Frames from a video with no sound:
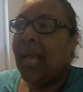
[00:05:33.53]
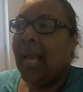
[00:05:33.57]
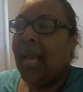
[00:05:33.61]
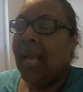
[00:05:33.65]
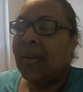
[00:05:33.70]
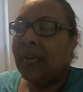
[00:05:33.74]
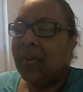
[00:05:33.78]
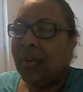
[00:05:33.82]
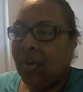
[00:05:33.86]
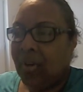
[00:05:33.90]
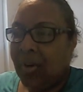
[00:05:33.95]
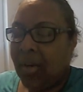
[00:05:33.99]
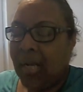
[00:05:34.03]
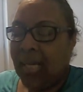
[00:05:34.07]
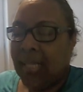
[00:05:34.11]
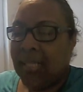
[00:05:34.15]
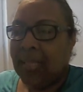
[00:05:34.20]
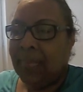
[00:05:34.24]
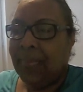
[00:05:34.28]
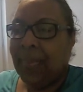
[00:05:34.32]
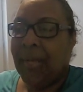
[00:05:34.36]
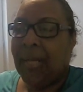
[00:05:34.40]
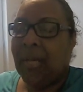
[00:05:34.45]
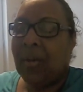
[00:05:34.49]
and her
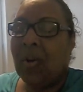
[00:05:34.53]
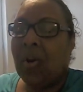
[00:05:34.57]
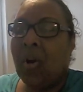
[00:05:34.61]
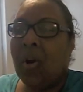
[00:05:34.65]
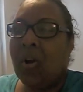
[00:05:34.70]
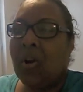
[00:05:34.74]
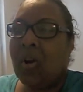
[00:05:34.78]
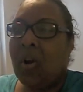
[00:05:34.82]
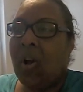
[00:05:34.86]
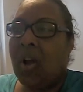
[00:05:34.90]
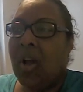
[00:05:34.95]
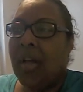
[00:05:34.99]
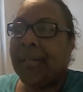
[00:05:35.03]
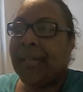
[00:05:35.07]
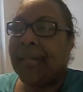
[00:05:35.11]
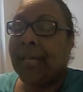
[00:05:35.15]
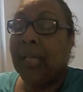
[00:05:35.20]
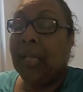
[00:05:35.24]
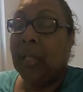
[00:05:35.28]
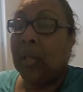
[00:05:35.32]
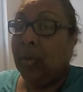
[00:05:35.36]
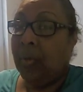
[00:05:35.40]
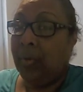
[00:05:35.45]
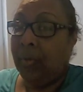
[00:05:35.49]
husband are on
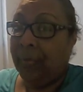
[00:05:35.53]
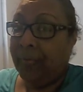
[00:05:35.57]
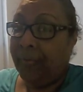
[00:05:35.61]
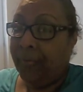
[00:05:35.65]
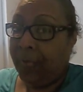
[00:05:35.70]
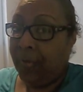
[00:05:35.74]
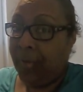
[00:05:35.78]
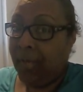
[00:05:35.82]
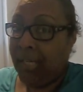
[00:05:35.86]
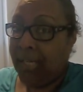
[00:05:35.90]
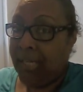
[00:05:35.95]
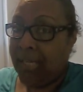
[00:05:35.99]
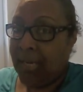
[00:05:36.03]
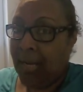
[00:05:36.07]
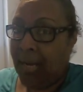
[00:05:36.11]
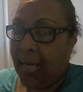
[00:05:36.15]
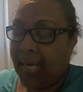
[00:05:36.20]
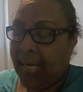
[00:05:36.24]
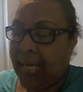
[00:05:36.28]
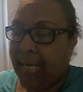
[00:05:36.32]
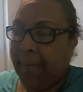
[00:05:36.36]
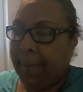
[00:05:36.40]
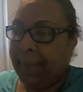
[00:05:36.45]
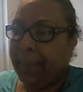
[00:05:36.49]
a gluten-free
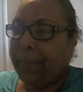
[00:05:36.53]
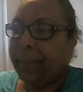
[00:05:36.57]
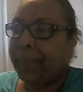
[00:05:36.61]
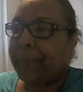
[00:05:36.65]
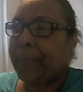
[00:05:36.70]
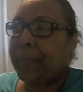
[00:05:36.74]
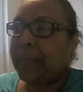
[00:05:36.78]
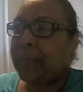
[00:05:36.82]
diet,